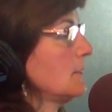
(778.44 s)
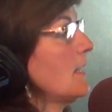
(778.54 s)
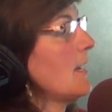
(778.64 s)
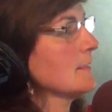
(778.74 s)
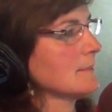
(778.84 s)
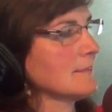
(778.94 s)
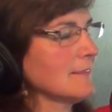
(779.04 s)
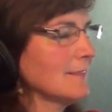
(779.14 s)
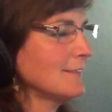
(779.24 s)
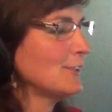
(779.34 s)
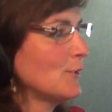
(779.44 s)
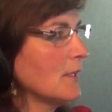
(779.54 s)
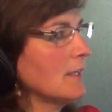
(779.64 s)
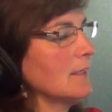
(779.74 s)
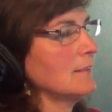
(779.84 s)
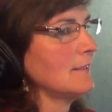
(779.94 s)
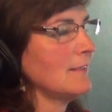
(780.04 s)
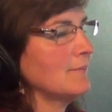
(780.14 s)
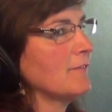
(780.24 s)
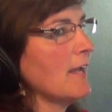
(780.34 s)
Yes.
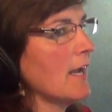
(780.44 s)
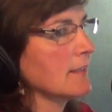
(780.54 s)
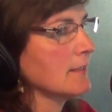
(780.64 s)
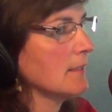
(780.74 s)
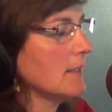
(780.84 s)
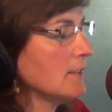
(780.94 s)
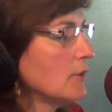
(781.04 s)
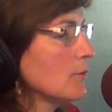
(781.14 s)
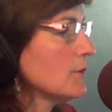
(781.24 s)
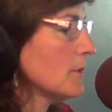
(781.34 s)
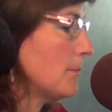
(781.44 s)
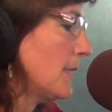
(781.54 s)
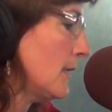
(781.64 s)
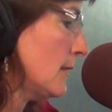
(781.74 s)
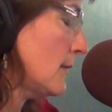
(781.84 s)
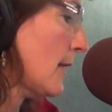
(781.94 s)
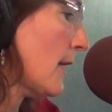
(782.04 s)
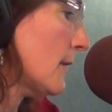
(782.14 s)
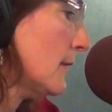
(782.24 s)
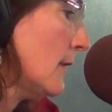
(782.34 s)
In fact, it used to be
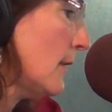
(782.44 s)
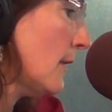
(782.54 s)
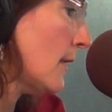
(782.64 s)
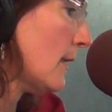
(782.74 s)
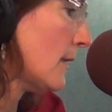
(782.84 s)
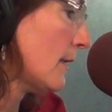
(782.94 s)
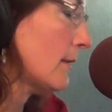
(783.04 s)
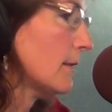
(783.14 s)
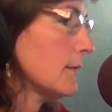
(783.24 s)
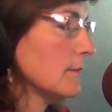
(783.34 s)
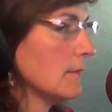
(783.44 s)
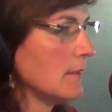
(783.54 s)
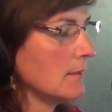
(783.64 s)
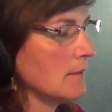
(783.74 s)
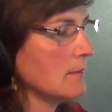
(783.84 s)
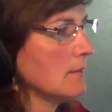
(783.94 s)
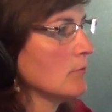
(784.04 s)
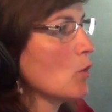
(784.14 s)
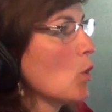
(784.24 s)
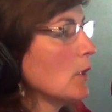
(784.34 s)
that in the
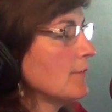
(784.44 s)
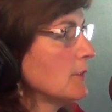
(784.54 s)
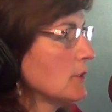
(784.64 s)
role of an